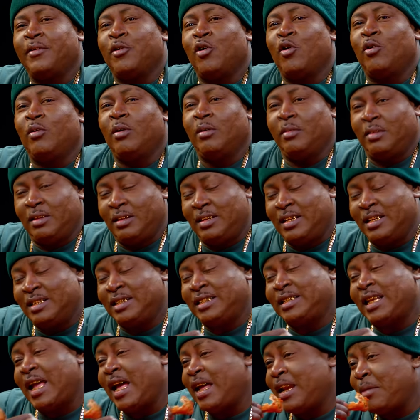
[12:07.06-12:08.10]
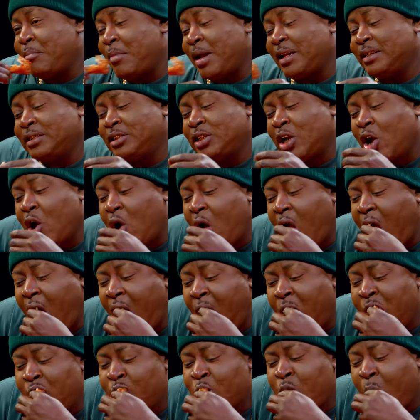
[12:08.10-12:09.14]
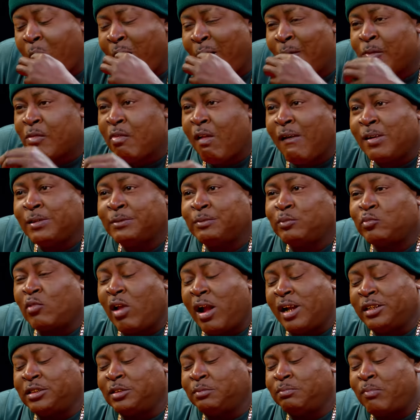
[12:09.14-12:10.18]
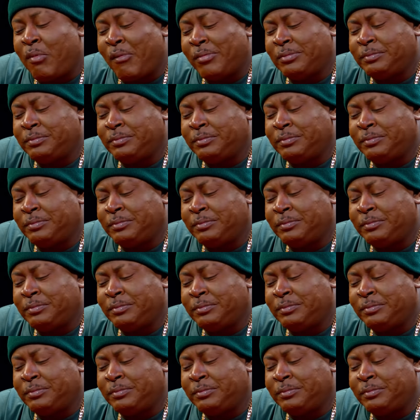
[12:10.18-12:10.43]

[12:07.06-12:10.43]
know this side of my jaw is.